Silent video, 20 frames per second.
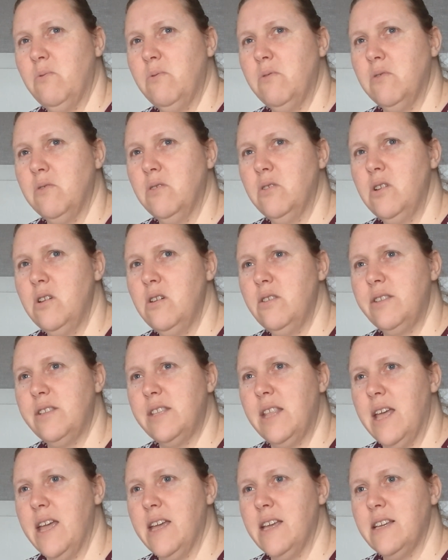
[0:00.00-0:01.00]
What on earth
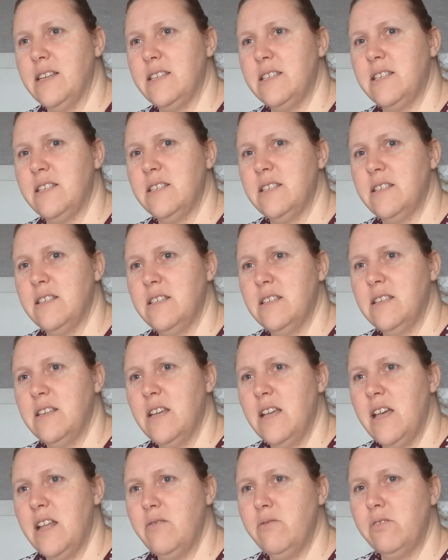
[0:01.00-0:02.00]
is this?
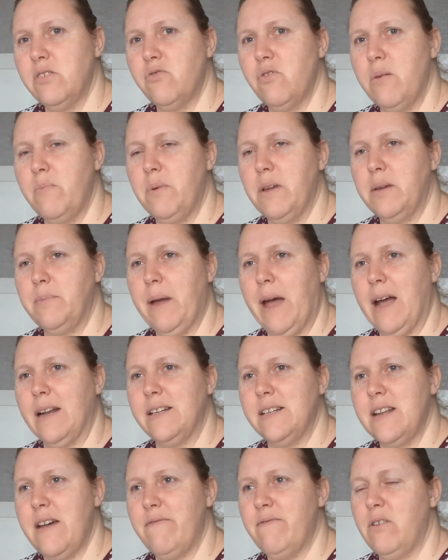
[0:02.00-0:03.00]
There was a great big
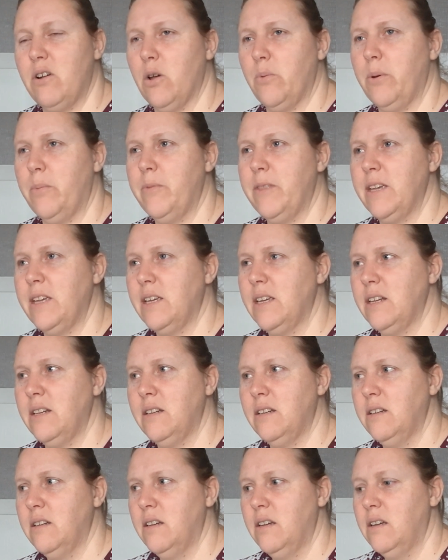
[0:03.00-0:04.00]
padded envelope. I'm thinking,
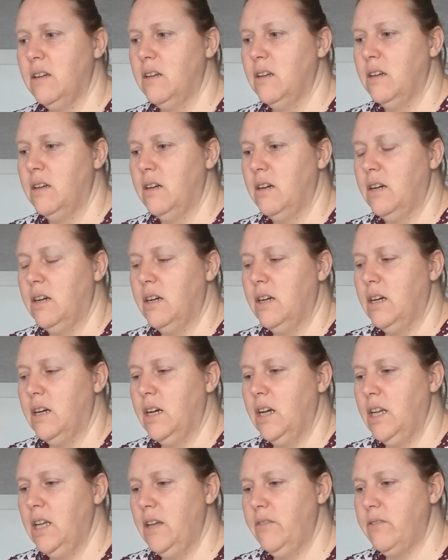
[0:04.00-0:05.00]

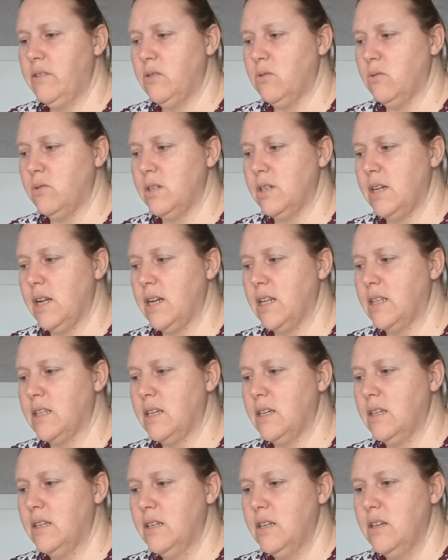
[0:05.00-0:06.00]
I haven't ordered
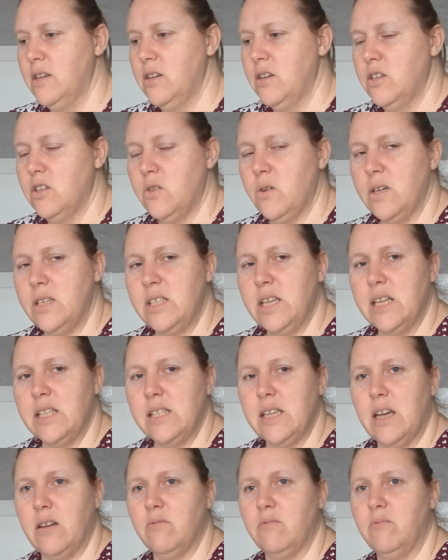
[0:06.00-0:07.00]
anything. So I sat
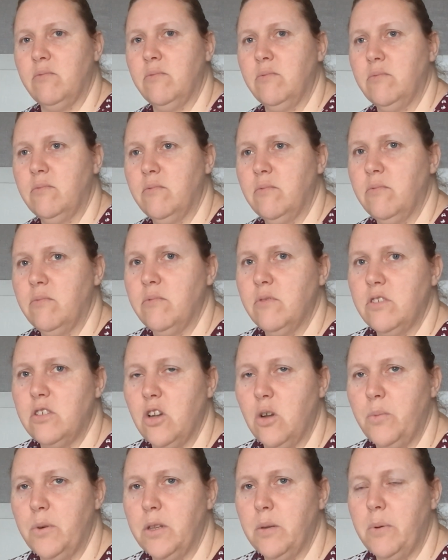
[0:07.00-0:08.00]
down
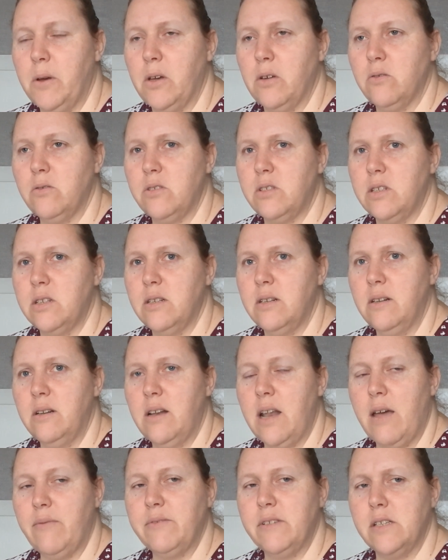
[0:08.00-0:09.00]
to open the post,
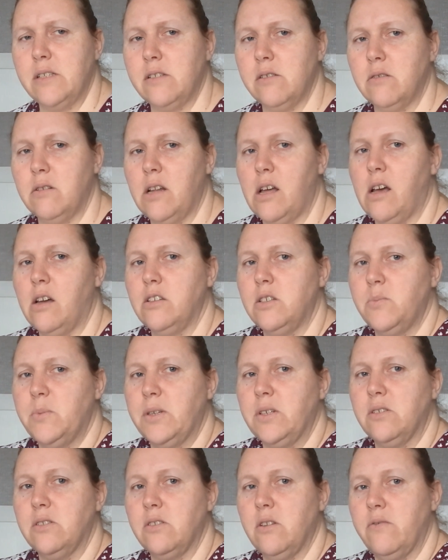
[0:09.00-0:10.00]
left it till last,
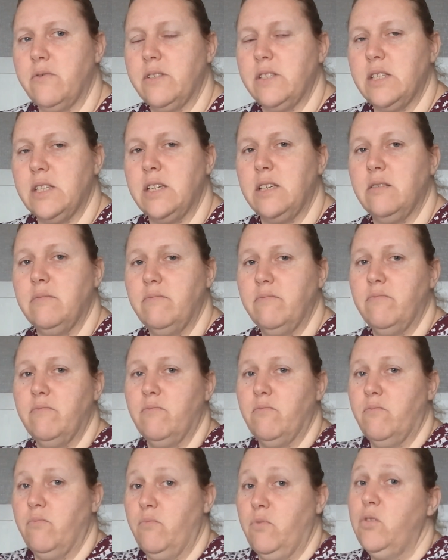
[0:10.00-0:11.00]
because obviously
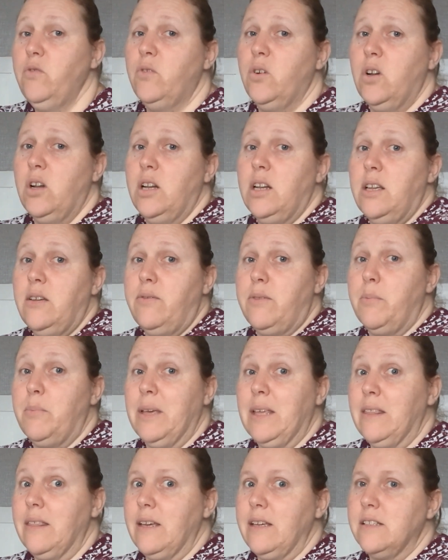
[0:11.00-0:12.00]
you've got to leave the
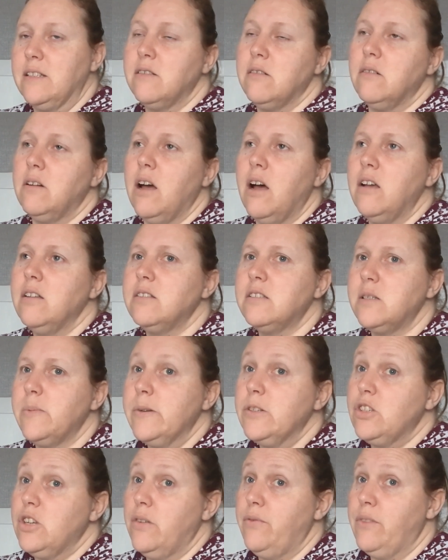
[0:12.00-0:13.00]
big things till last,
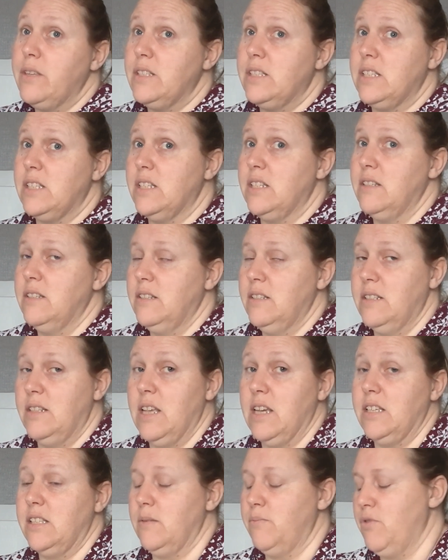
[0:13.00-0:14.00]
especially if there's a
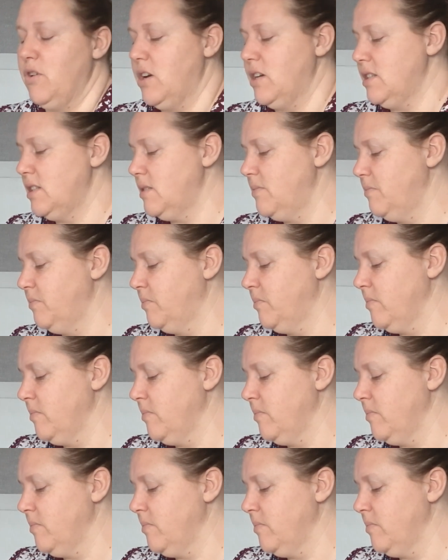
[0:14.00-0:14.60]
nice surprise.